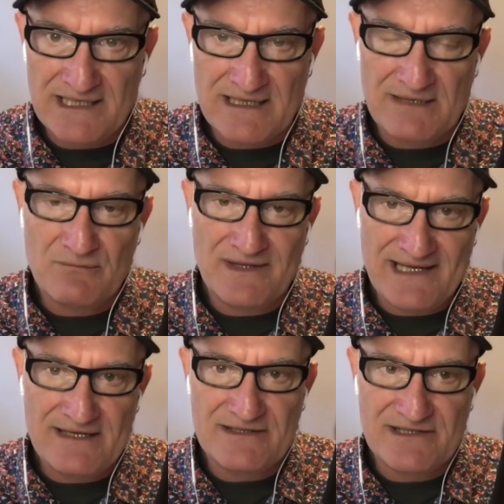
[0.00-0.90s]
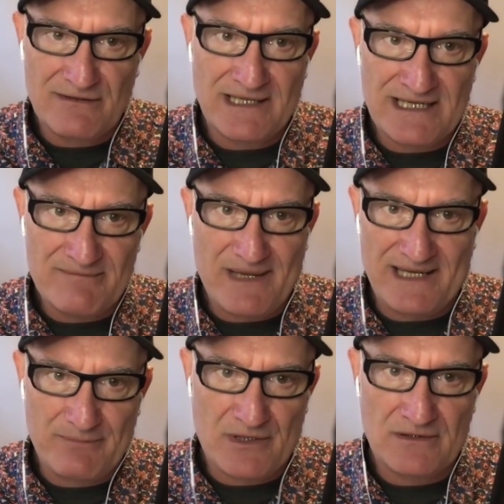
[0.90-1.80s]
and without showing any
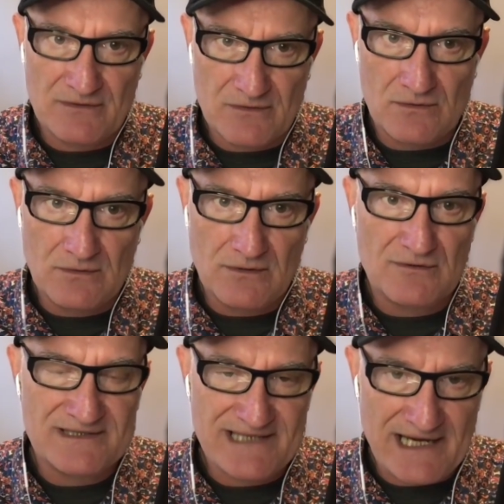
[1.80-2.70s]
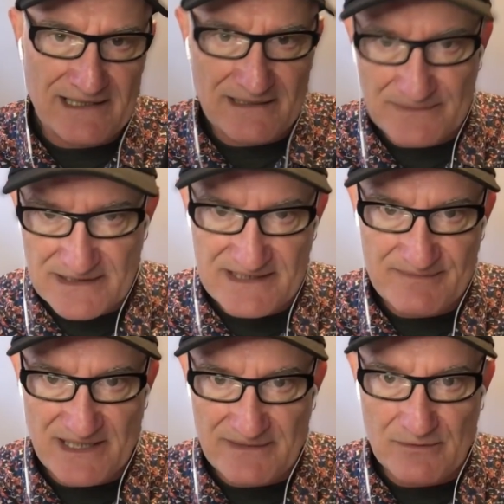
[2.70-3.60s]
backbone at all or standing up to these
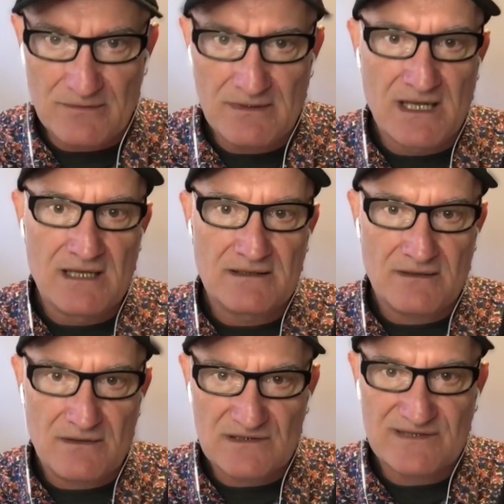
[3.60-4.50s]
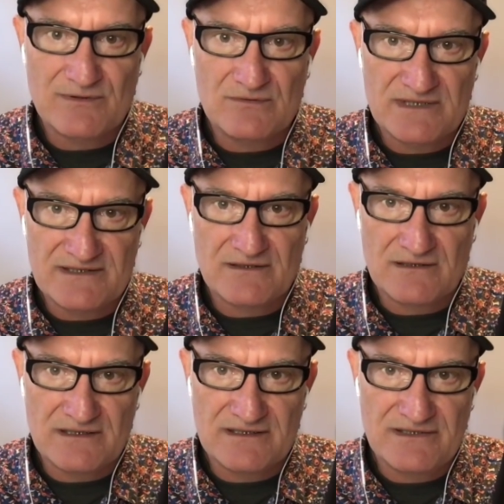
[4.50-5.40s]
people, the hospital
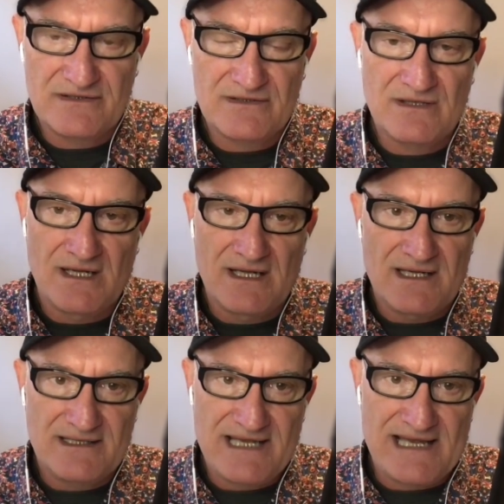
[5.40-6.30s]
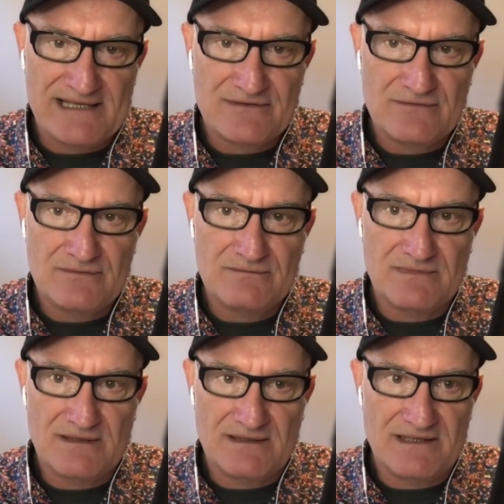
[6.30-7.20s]
decided to cancel
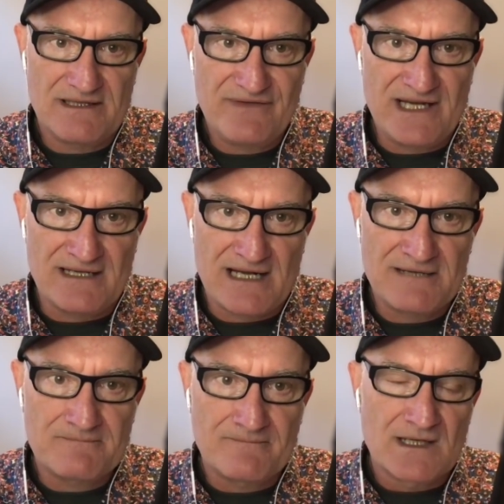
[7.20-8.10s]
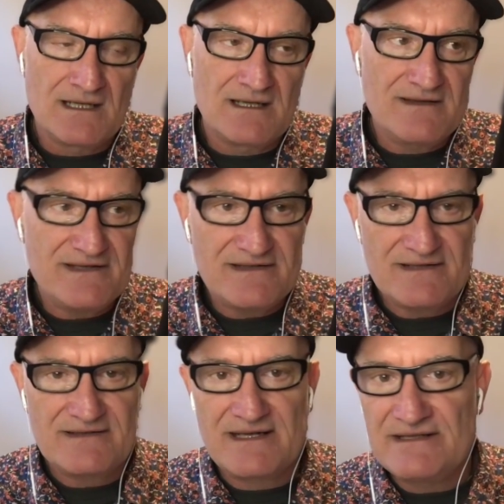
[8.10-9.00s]
the event. And this
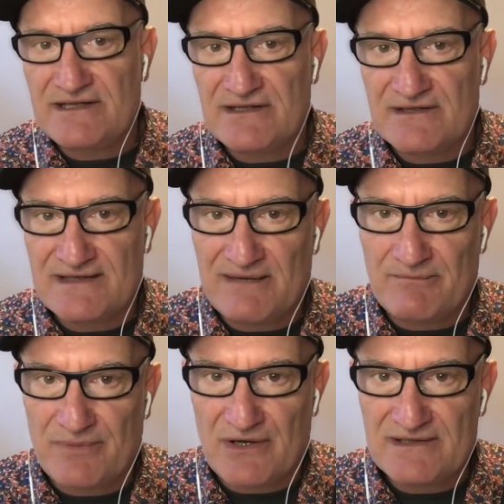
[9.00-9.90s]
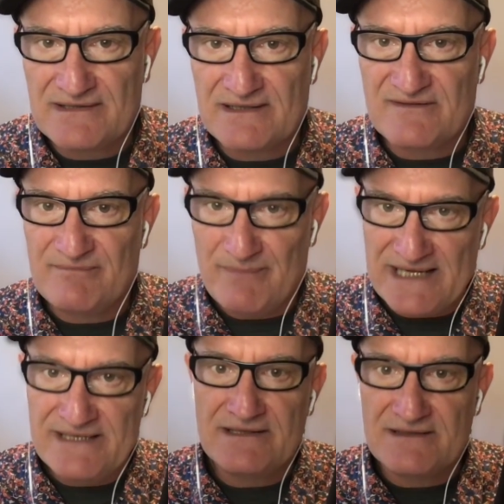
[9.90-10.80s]
just continues that process of
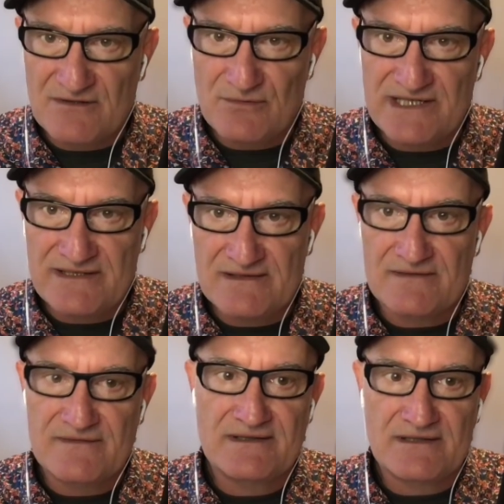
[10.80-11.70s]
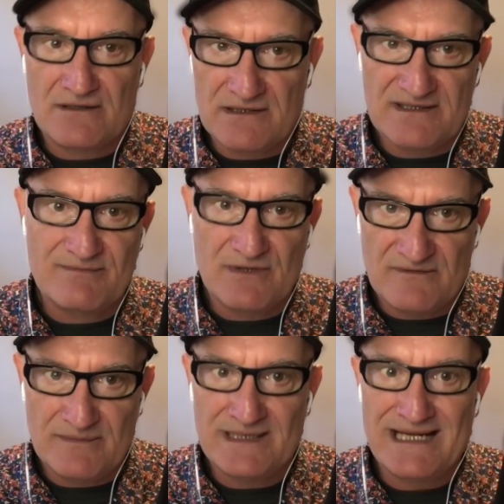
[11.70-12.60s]
bending to the wishes of the Zionist
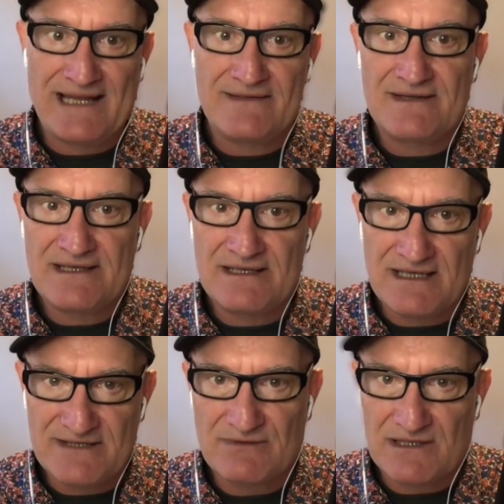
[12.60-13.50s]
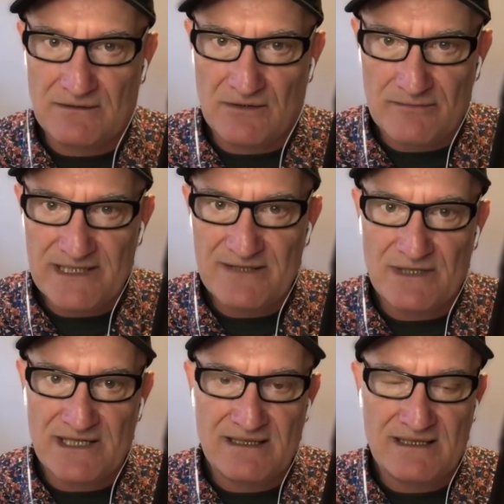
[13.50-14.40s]
movement and the Israel lobby, where